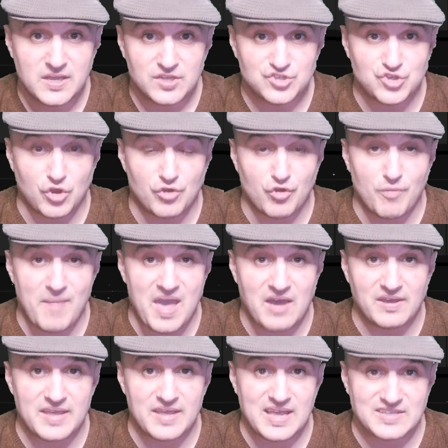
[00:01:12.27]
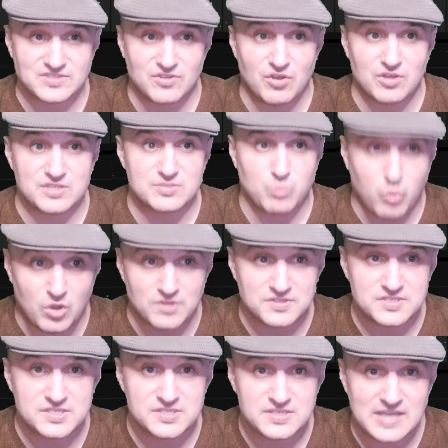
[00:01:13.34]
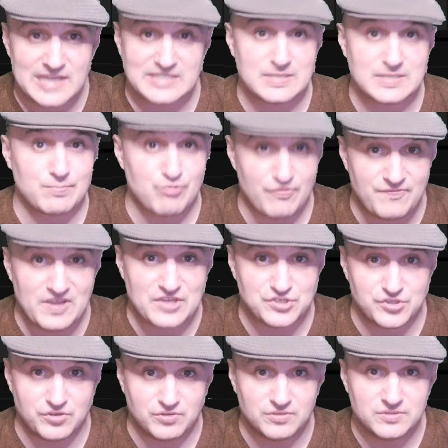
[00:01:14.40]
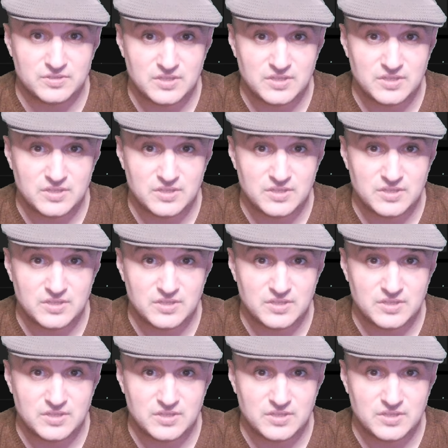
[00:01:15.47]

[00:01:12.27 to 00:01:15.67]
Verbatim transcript: Sean O'Malley has lost once as a professional,